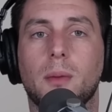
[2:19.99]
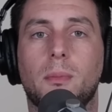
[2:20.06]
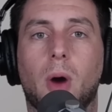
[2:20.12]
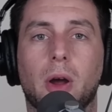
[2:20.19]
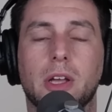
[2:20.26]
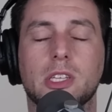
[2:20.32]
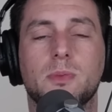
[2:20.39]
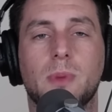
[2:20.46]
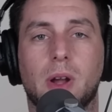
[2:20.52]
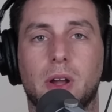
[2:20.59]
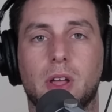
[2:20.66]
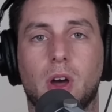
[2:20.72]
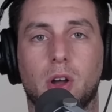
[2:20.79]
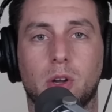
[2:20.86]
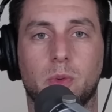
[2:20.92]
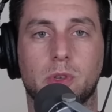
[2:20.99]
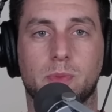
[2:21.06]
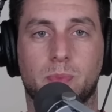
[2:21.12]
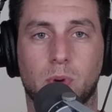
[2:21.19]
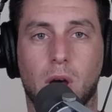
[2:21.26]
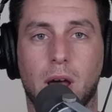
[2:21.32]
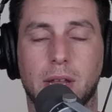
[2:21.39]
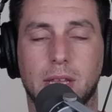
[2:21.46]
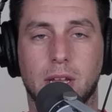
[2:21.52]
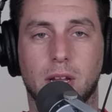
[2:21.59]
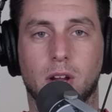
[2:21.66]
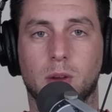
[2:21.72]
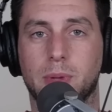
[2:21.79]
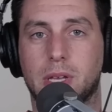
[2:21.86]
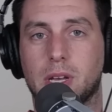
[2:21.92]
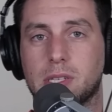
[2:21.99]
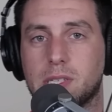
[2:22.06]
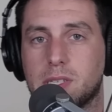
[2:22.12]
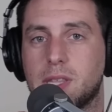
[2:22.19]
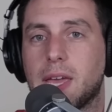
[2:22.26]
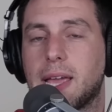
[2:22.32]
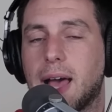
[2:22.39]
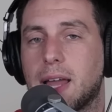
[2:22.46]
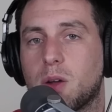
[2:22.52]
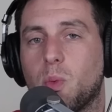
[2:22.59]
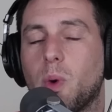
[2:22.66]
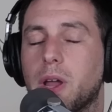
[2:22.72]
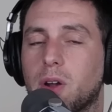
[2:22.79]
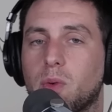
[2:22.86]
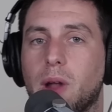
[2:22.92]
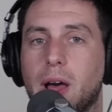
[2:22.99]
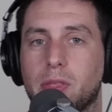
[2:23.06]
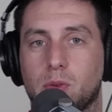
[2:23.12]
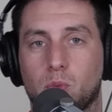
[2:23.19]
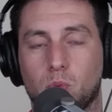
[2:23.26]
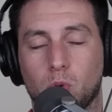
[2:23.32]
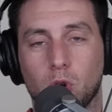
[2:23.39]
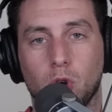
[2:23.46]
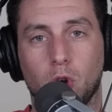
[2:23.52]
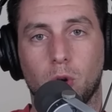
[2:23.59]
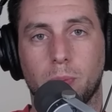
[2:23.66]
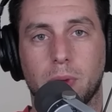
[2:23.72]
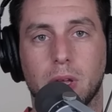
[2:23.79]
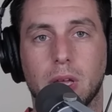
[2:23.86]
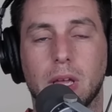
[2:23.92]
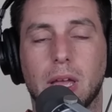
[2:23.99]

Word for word: Marcus Mariota was brought here because as they kind of went around the room